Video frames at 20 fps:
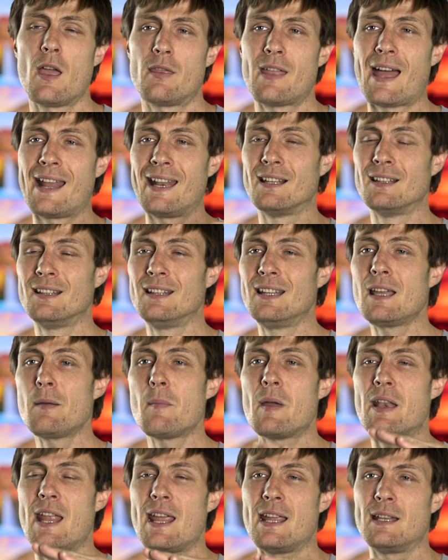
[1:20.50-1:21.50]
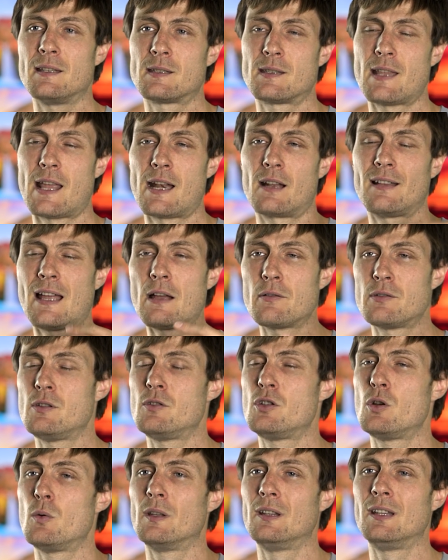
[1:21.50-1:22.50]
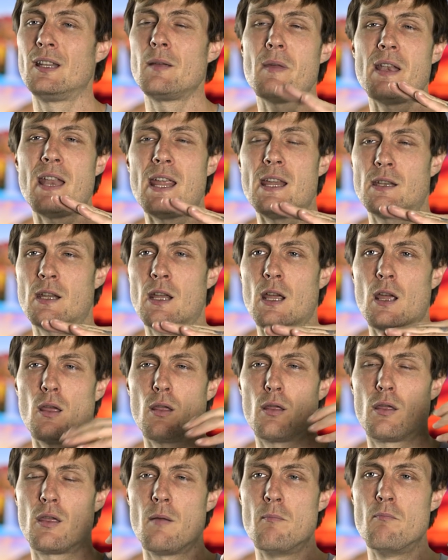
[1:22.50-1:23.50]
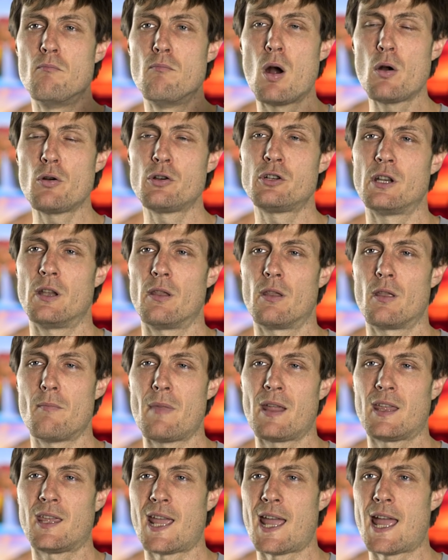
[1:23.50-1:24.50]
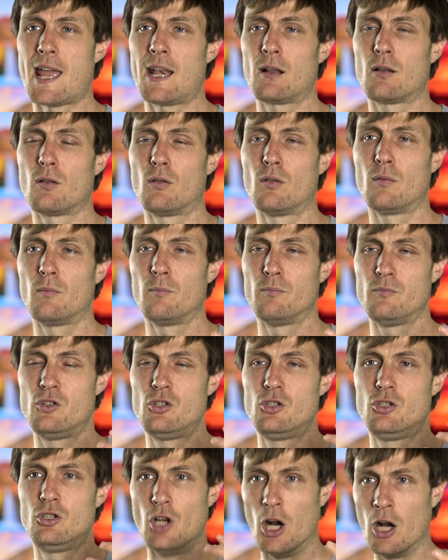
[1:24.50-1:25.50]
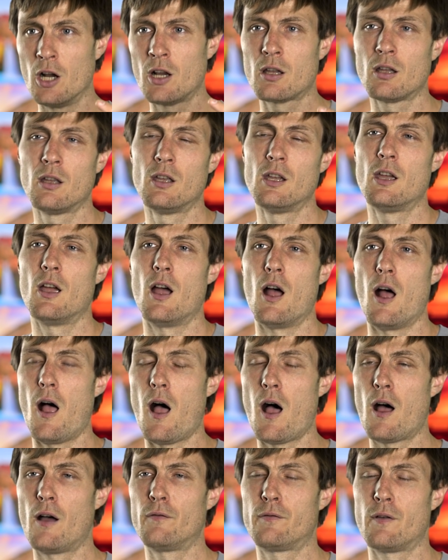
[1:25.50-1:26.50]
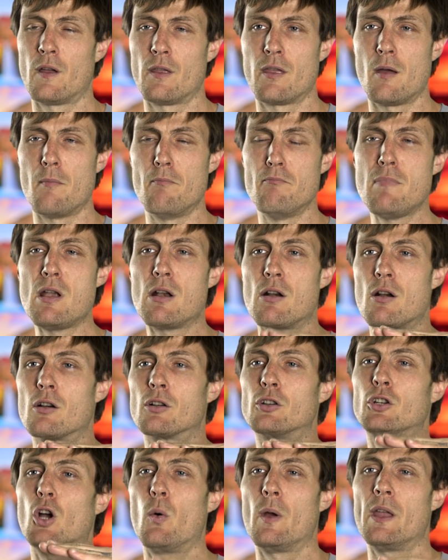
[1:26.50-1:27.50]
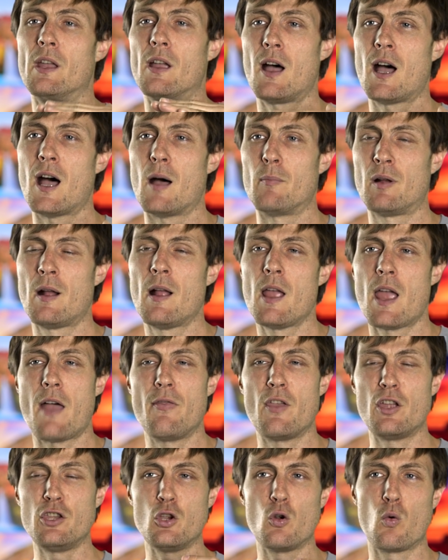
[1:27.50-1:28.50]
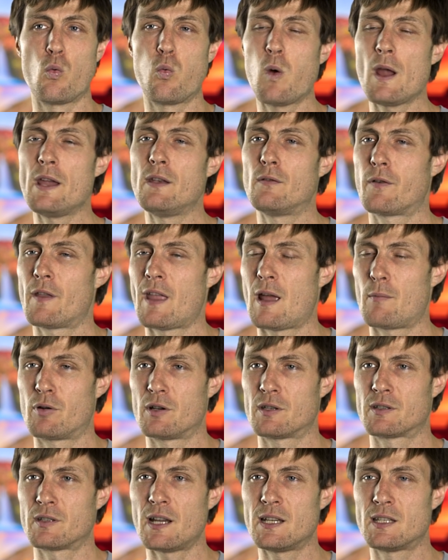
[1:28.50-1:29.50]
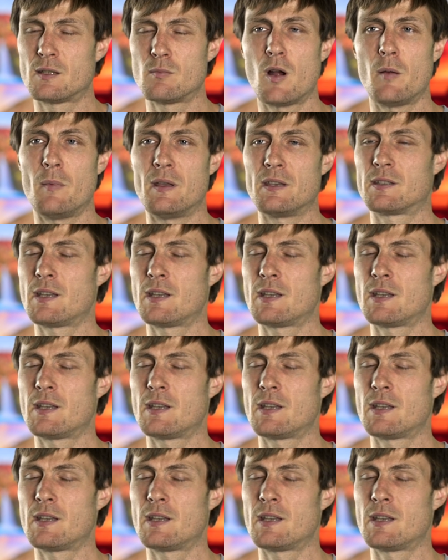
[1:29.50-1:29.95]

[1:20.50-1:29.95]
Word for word: That eliminates, that allows you to eliminate the motion, the mechanical junk of the mirror going up and then you wait for that precise moment.